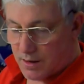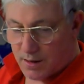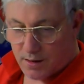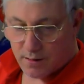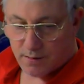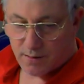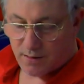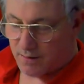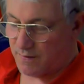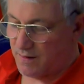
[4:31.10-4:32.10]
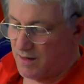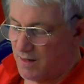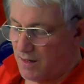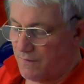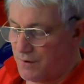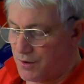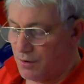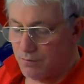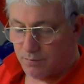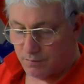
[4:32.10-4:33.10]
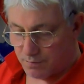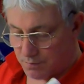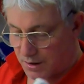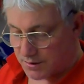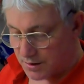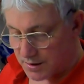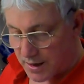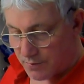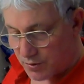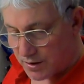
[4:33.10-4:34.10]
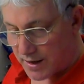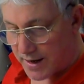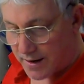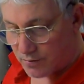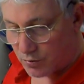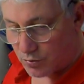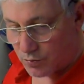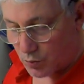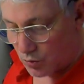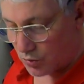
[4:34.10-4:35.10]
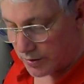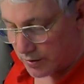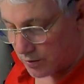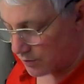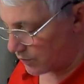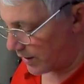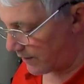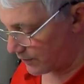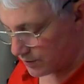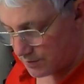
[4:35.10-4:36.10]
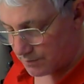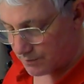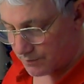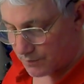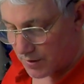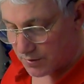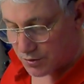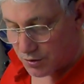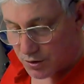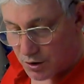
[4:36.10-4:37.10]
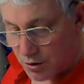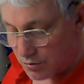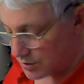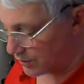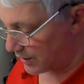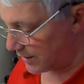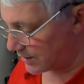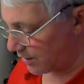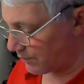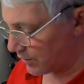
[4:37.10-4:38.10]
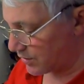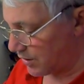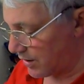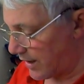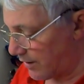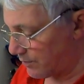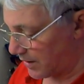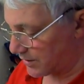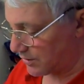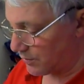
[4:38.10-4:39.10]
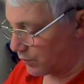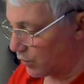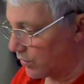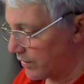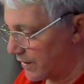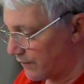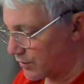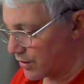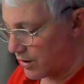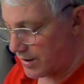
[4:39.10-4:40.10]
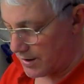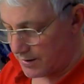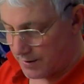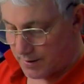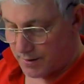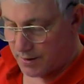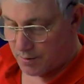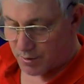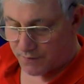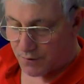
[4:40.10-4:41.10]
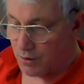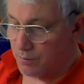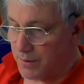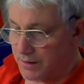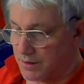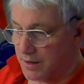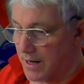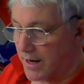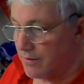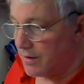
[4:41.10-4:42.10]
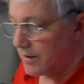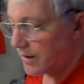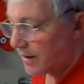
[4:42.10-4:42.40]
Okay, if you don't mix it down with that, or water, or whatever else you can use on this, I'm not certain how it mixes with water, I've never tried it, but if you don't mix it down,